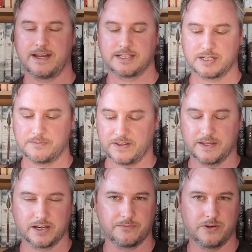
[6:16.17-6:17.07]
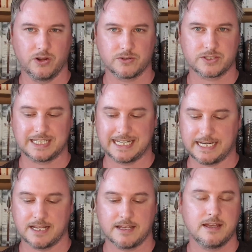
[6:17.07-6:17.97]
That's something that I've not
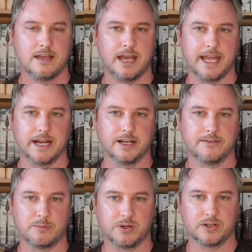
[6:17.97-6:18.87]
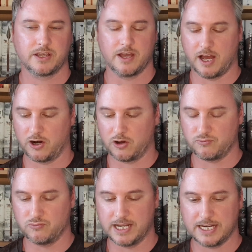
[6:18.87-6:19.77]
seen in another book, and I
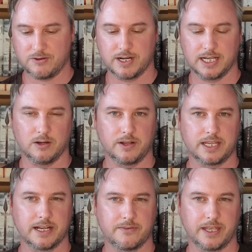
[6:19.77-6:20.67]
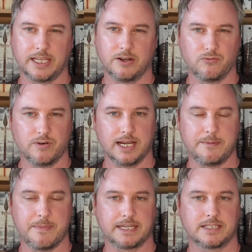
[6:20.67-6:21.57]
really, really like it. I think it really
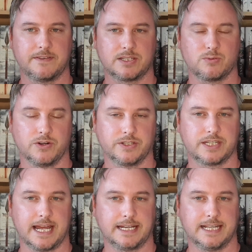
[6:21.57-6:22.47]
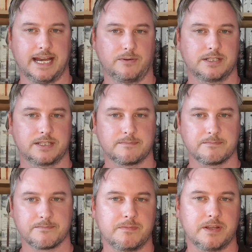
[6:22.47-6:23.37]
makes this one stand out.
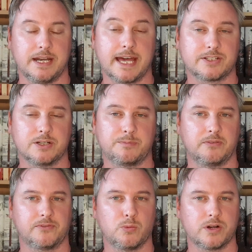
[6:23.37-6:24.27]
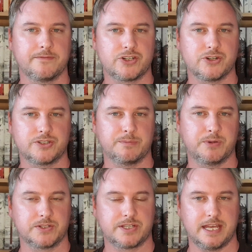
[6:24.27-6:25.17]
Next up, I've got one of the shorter
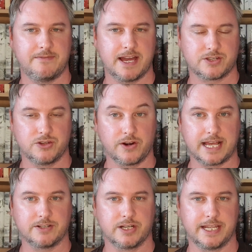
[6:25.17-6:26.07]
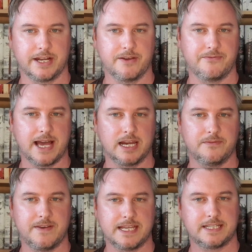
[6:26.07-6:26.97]
books here that's not actually a novella.
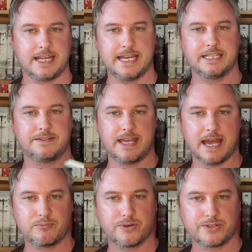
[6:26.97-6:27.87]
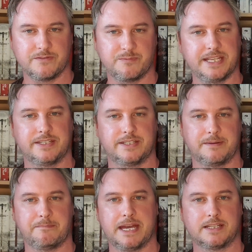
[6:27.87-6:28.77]
This is The Empress of Beasts
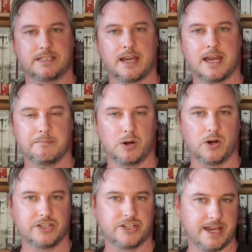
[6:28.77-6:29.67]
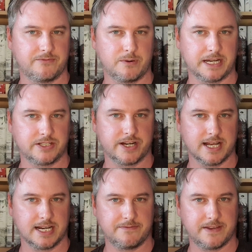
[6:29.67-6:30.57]
and Mist by Ginevra
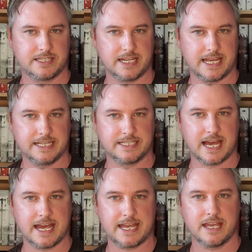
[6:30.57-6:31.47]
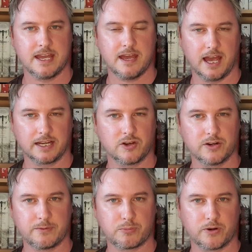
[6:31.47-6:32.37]
Mancinelli. This is a kind
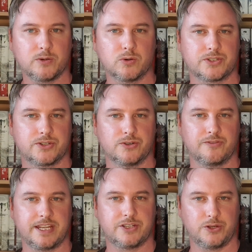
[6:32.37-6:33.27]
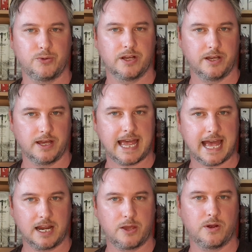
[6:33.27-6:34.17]
of a prequel story to her
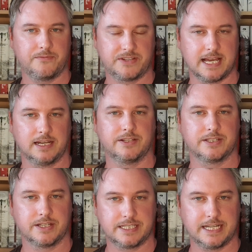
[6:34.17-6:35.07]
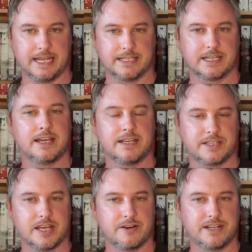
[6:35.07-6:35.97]
Hallow of Talons and Tears
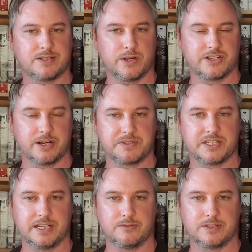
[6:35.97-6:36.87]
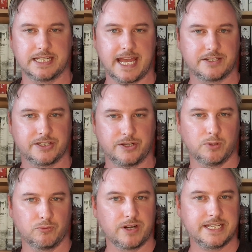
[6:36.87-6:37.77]
series, which I'm still to get to.
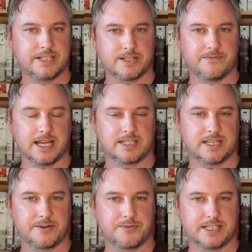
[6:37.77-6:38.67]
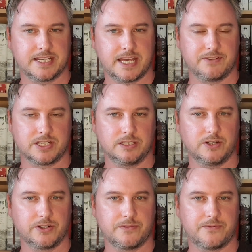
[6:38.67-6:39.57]
Well, readers of that series say there's a
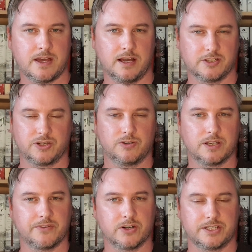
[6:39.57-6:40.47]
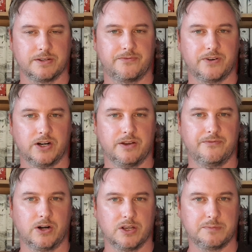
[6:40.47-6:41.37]
lot of A Song of Ice and Fire
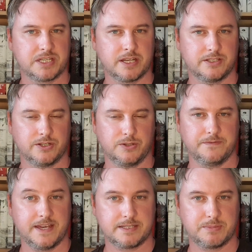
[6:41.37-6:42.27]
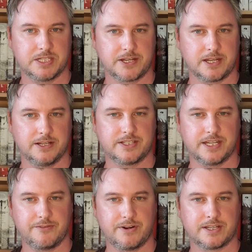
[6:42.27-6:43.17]
vibes to this particular
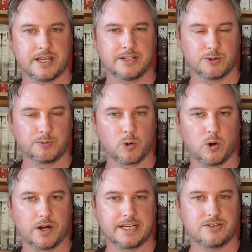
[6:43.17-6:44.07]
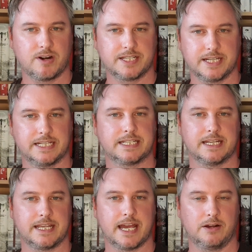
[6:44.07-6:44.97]
series, so I'm quite interested to
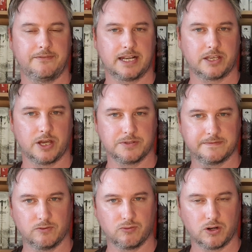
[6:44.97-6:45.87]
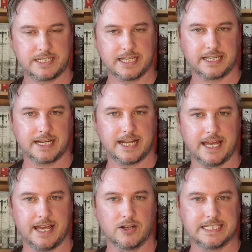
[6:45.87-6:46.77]
see how that goes. The writing in
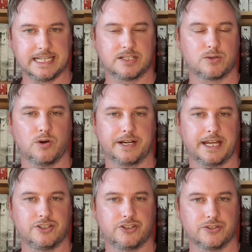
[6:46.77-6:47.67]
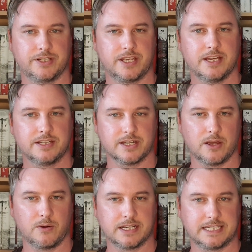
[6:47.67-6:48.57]
here I did quite enjoy,
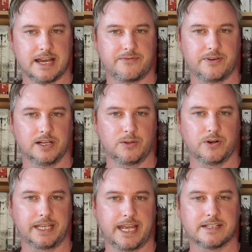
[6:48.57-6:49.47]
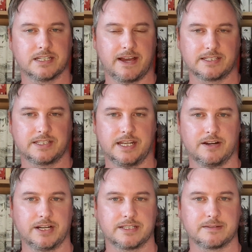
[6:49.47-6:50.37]
so I definitely want to get to that
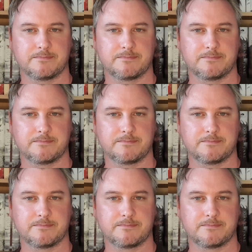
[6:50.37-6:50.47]
series.